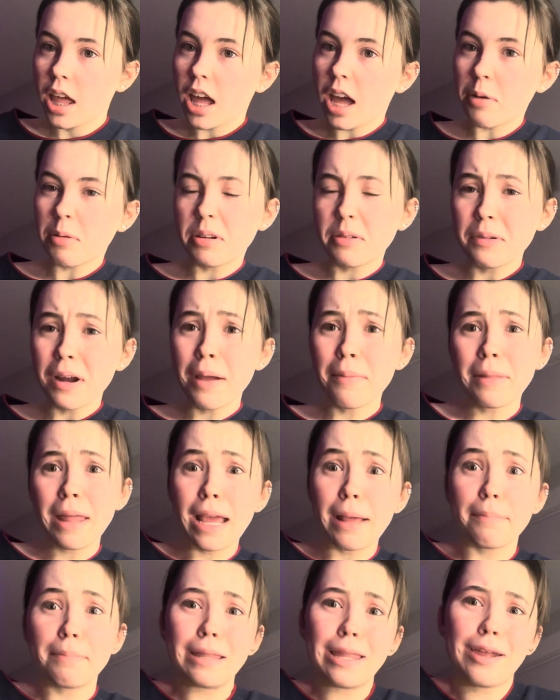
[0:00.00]
I wonder why I'm
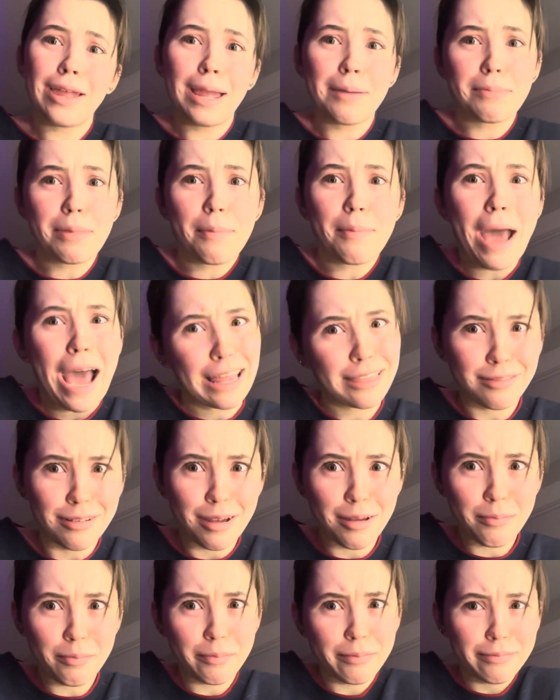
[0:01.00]
like blowing up the
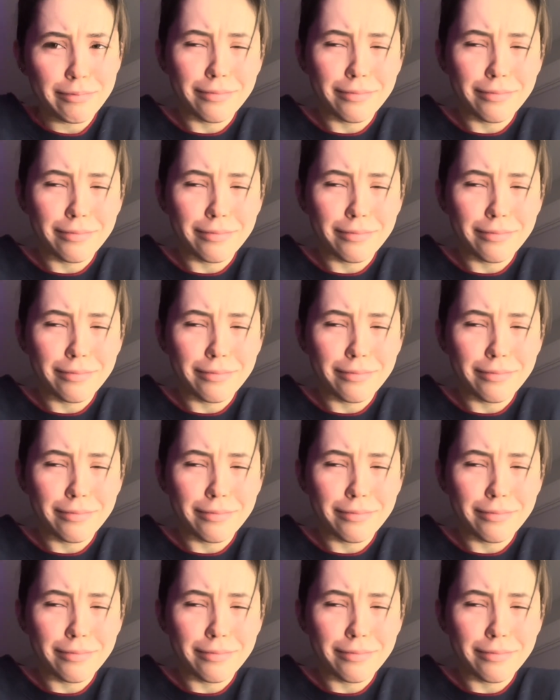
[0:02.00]
bathroom.